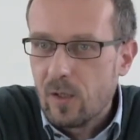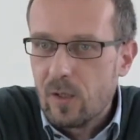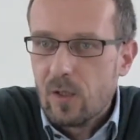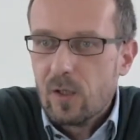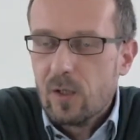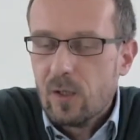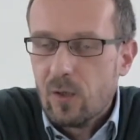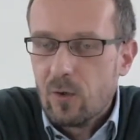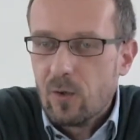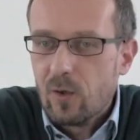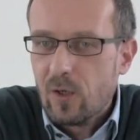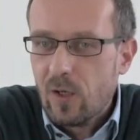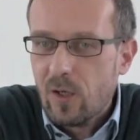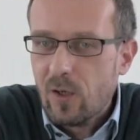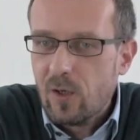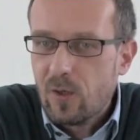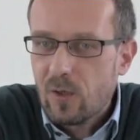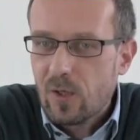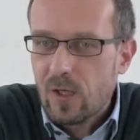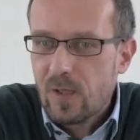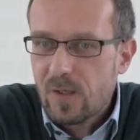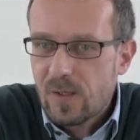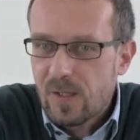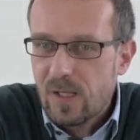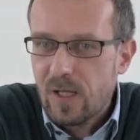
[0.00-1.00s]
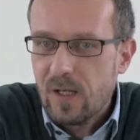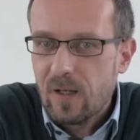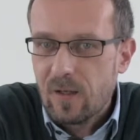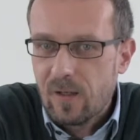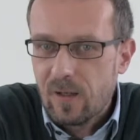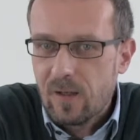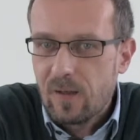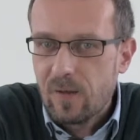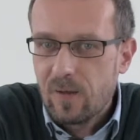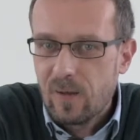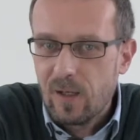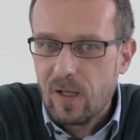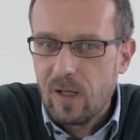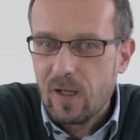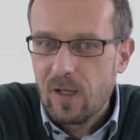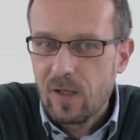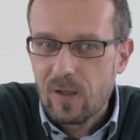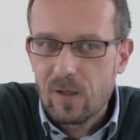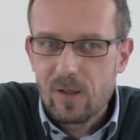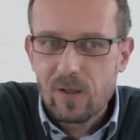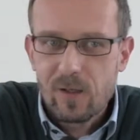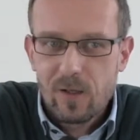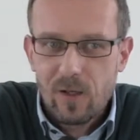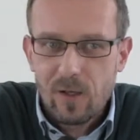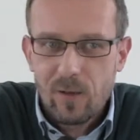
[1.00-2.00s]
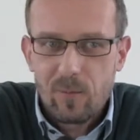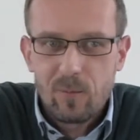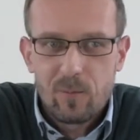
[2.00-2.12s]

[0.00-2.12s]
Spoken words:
you can see the